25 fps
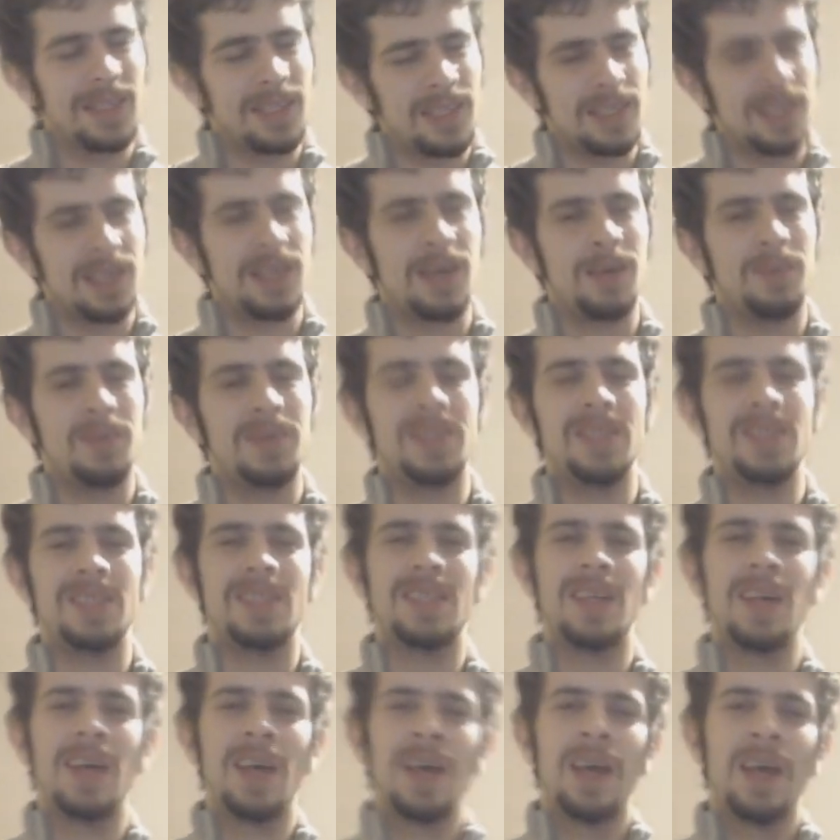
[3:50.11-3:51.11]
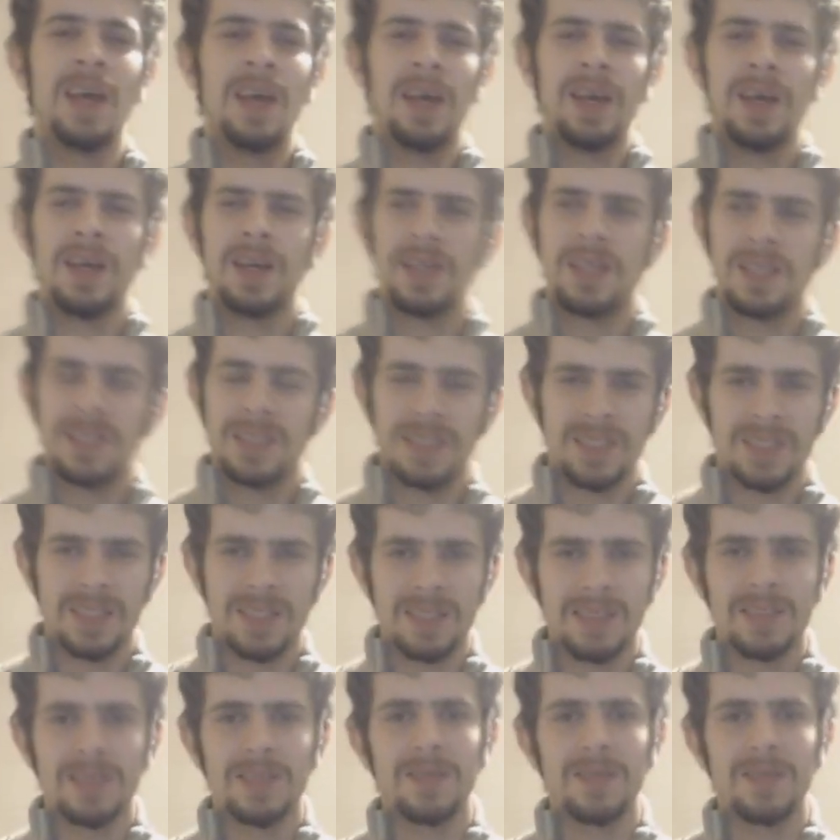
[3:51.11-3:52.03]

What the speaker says: but this is